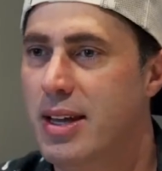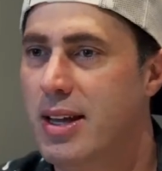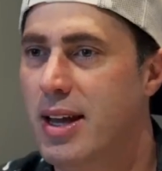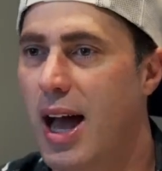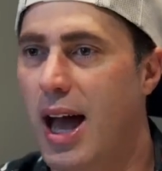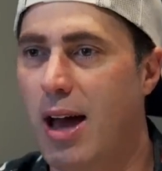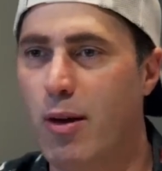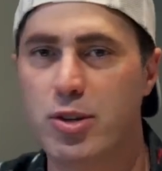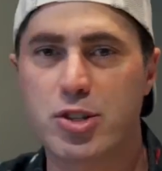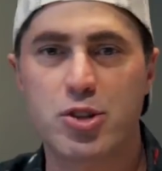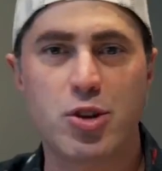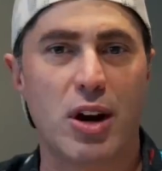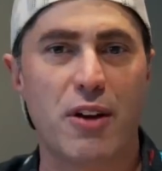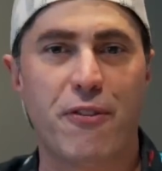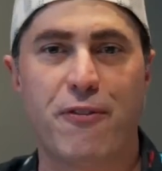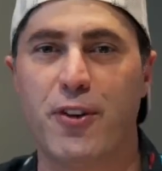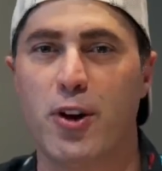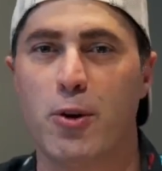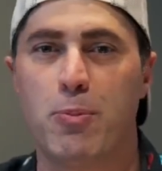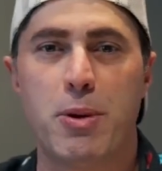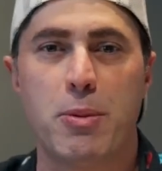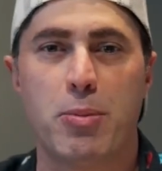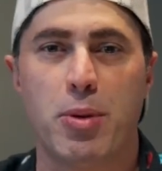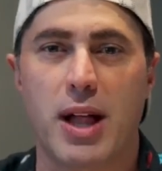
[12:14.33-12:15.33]
I always try to
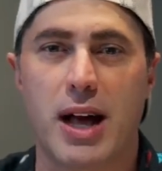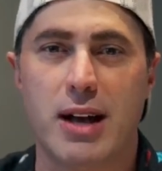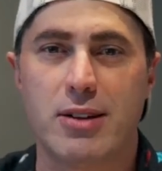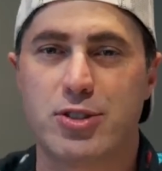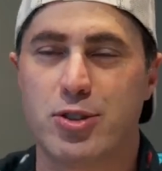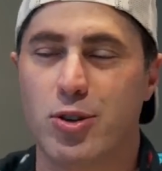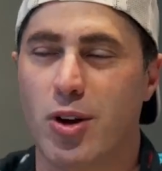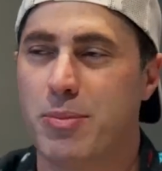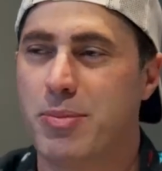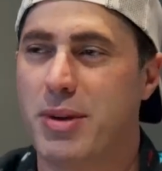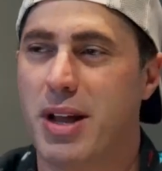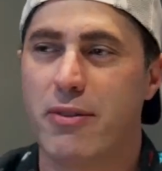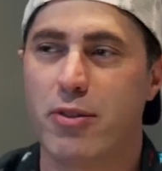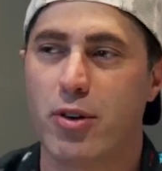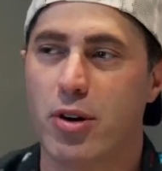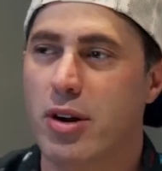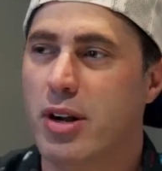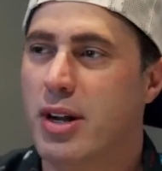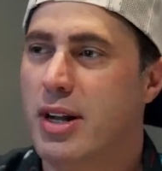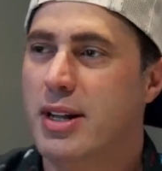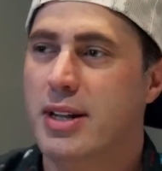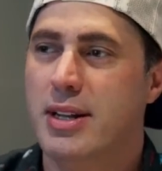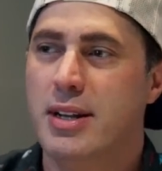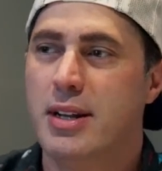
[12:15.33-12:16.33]
feel people out too. I'm
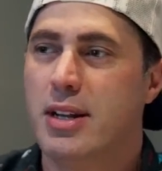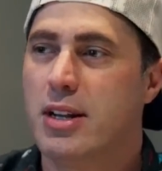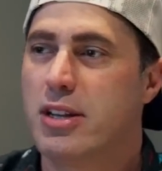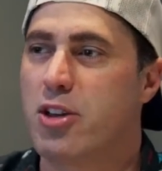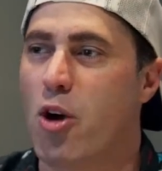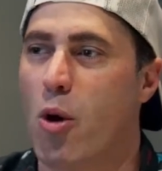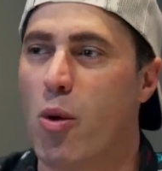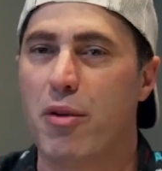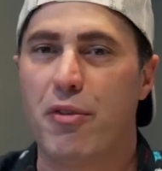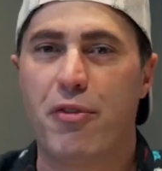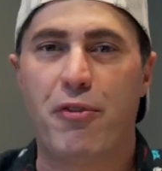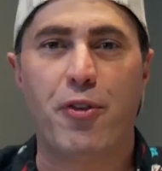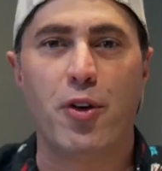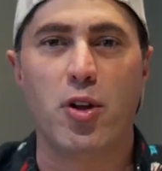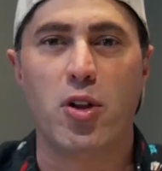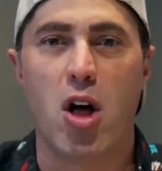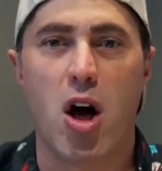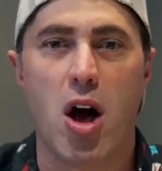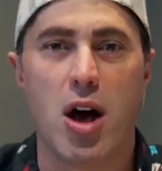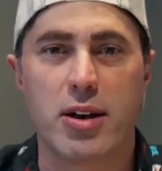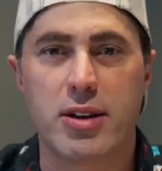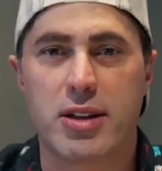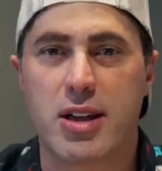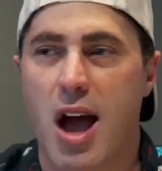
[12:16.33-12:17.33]
never going
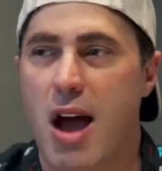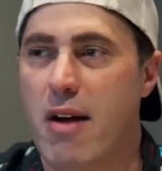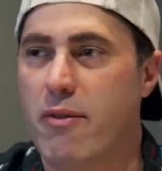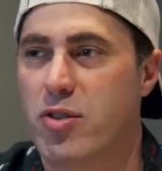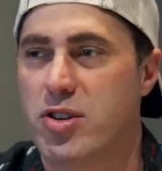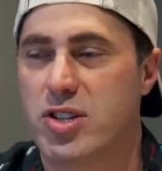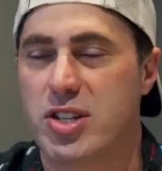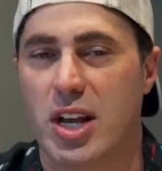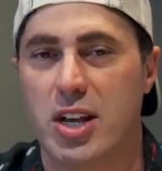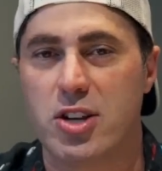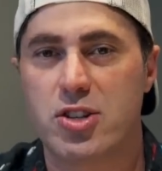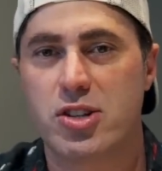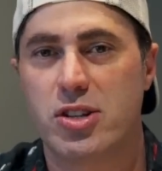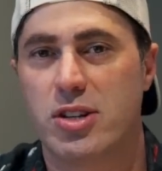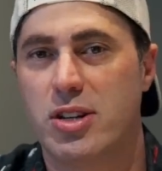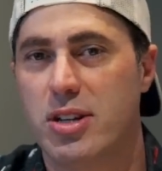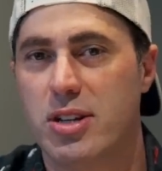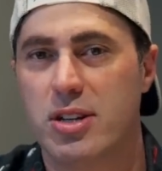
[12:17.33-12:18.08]
full-on conversation.